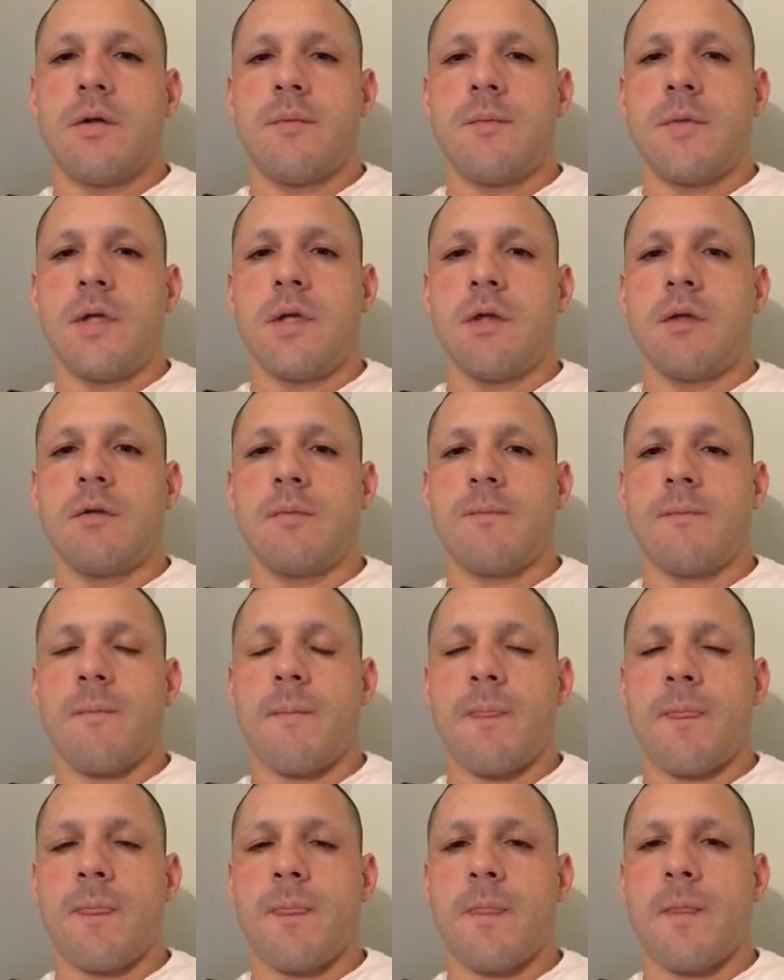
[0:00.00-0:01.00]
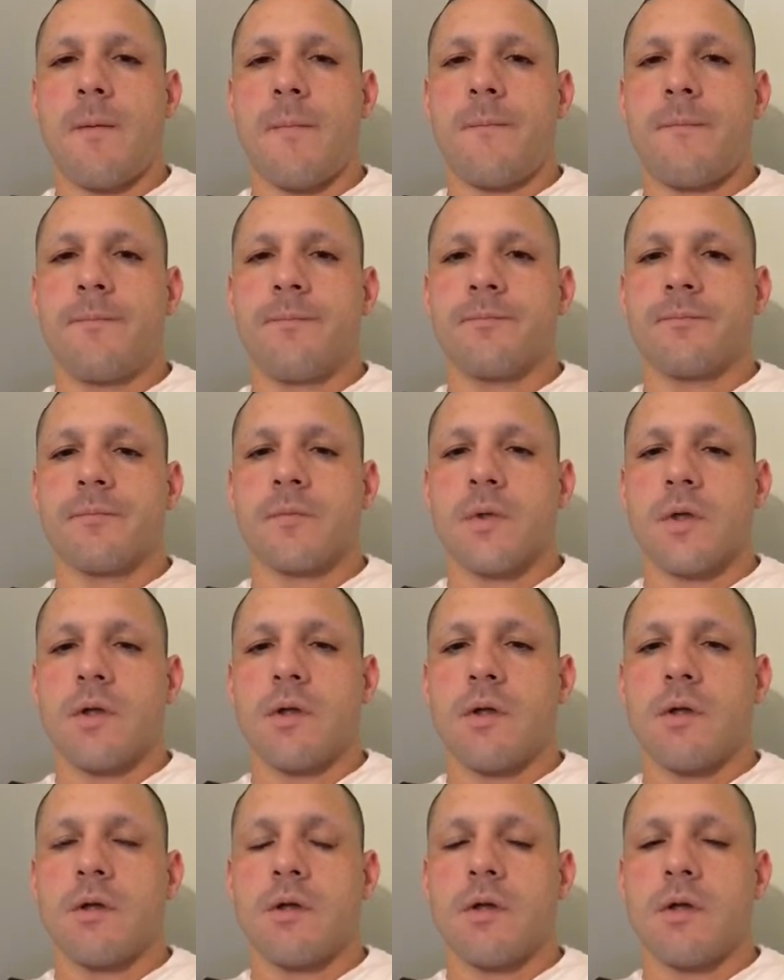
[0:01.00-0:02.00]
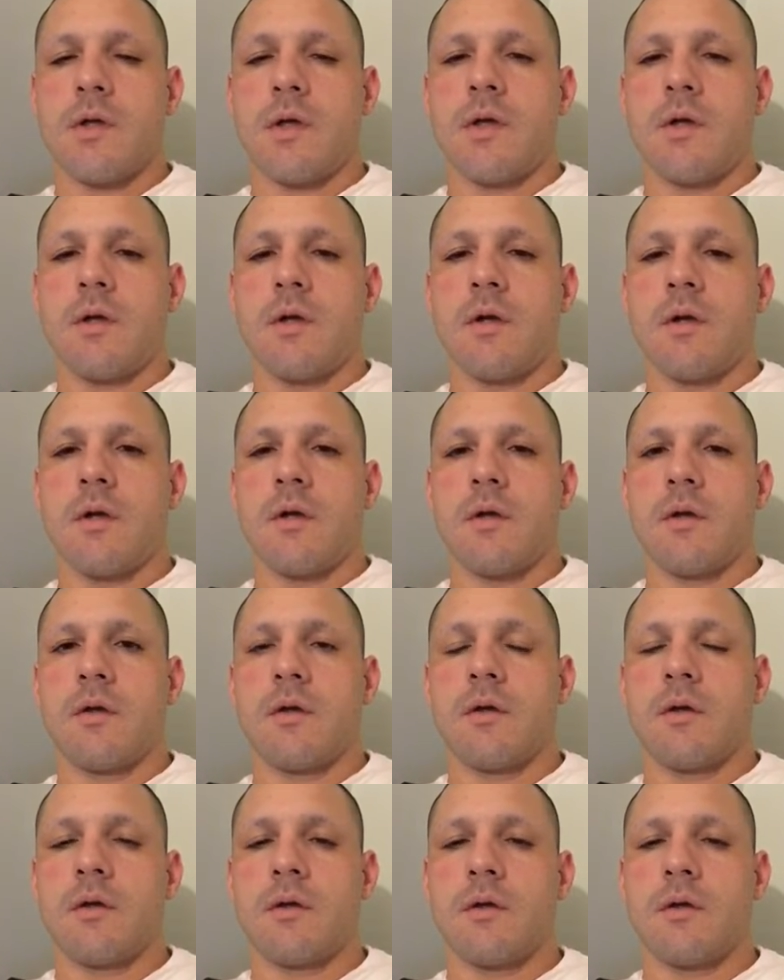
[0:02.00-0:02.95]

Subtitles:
I mean, and